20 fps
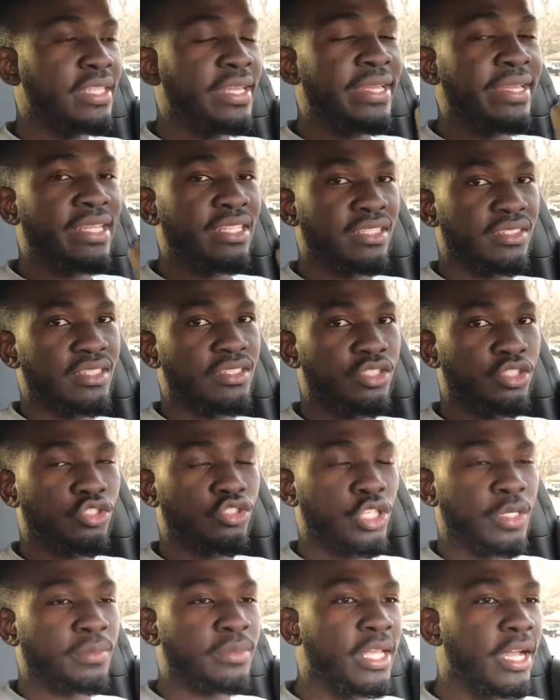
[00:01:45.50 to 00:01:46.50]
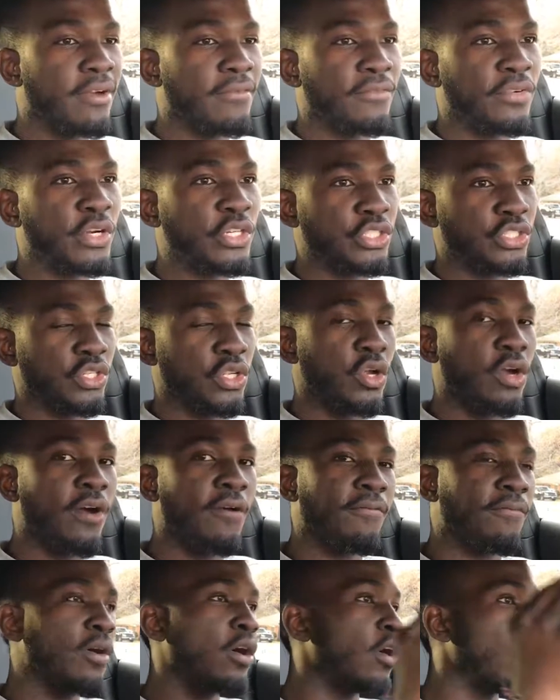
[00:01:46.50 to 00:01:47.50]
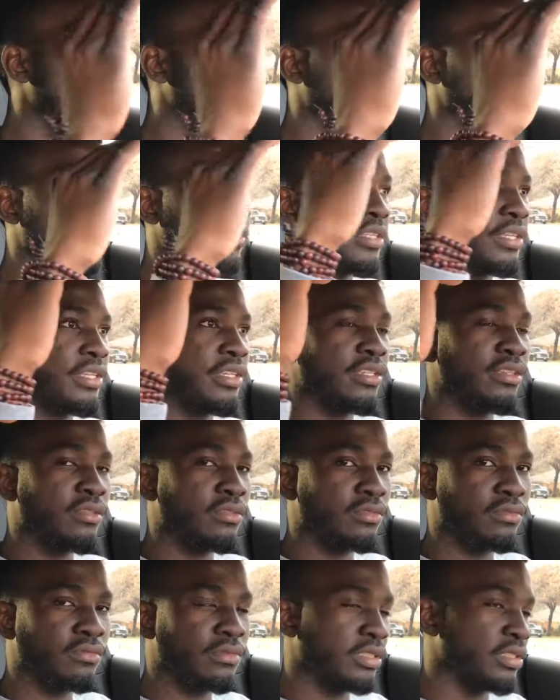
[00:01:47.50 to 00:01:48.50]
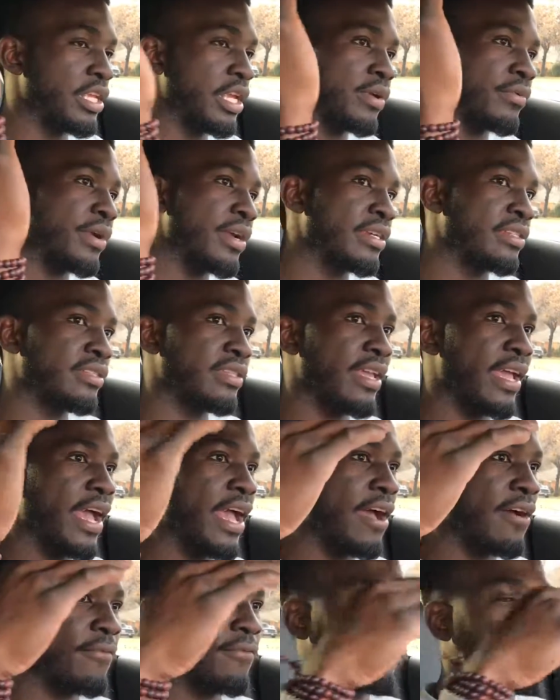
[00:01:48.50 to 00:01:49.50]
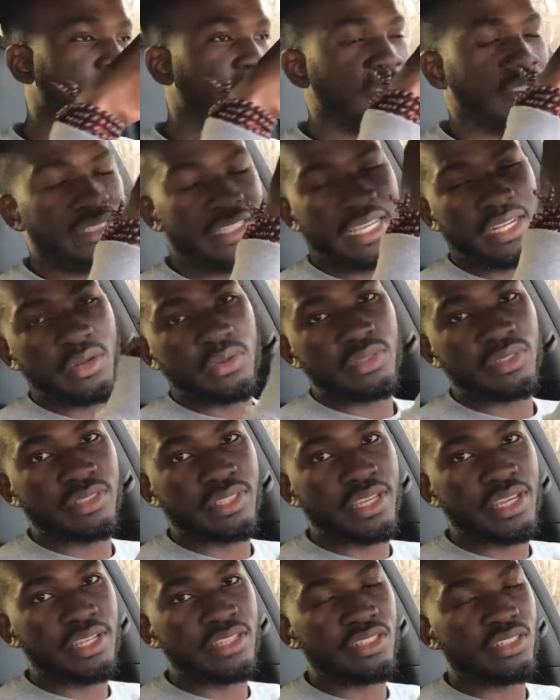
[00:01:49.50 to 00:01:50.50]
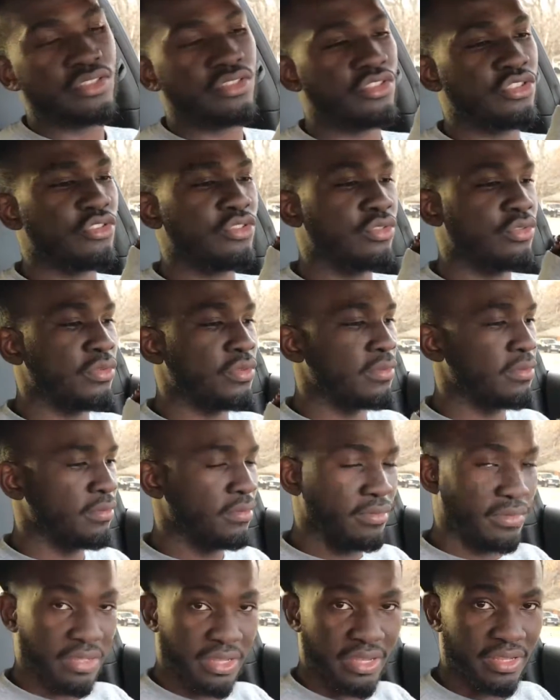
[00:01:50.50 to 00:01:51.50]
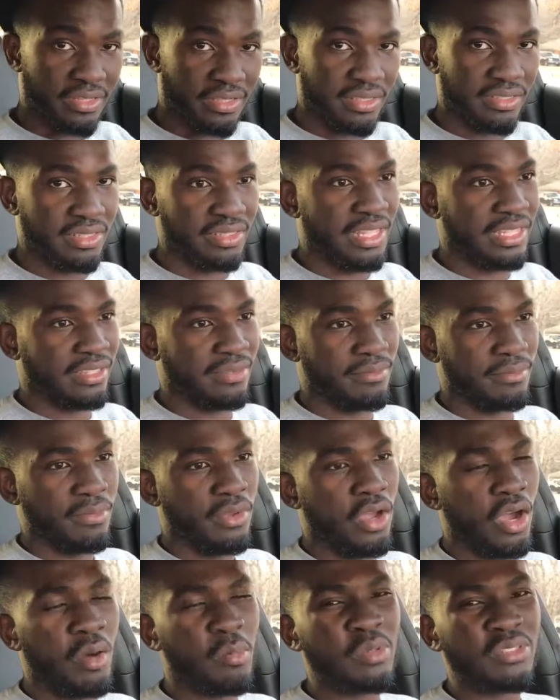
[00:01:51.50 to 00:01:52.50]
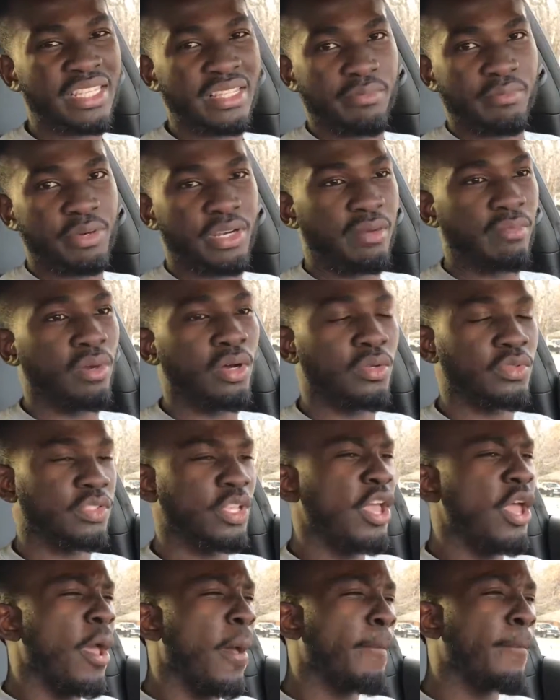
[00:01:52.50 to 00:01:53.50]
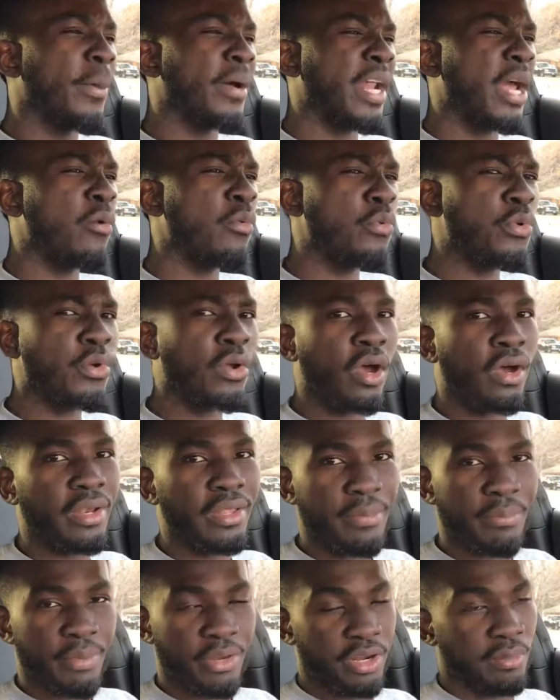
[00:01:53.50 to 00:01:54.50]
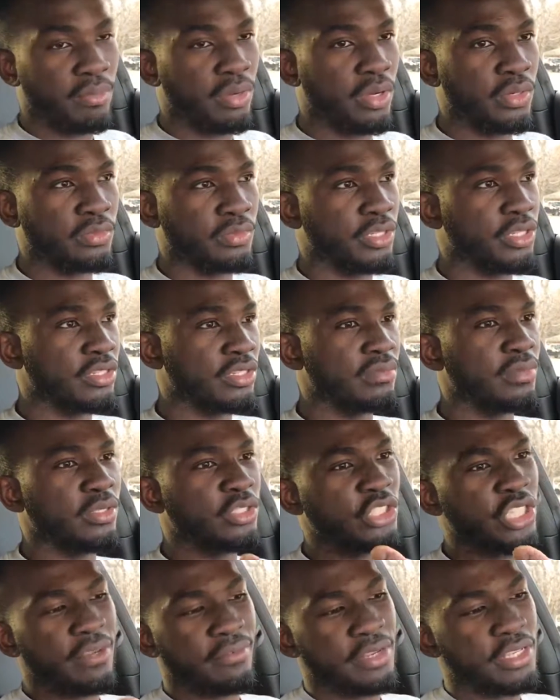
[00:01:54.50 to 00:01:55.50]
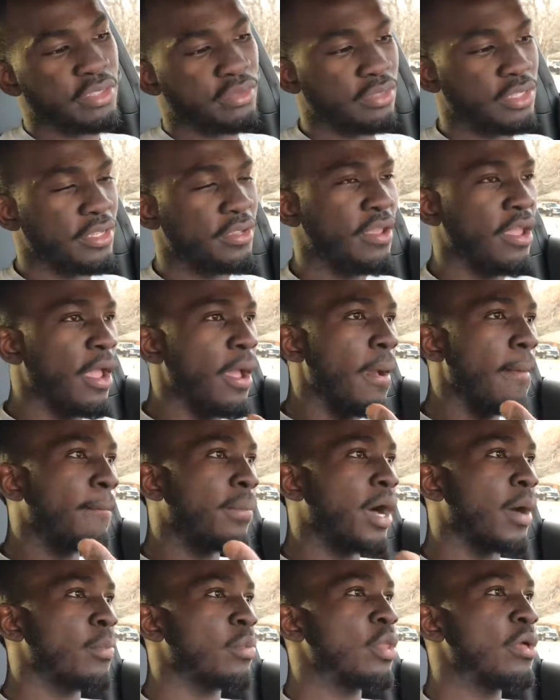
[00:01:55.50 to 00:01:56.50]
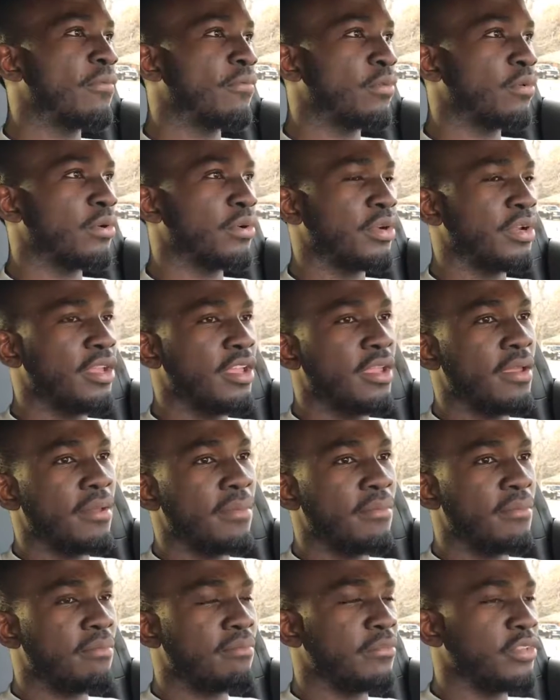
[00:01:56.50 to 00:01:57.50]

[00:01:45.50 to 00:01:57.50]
basically, this is the stripped down version of all the Stingrays they have, from the Z06 to this. This is like almost like a bare bones, but I would call it bare bones because Chevy is really popular for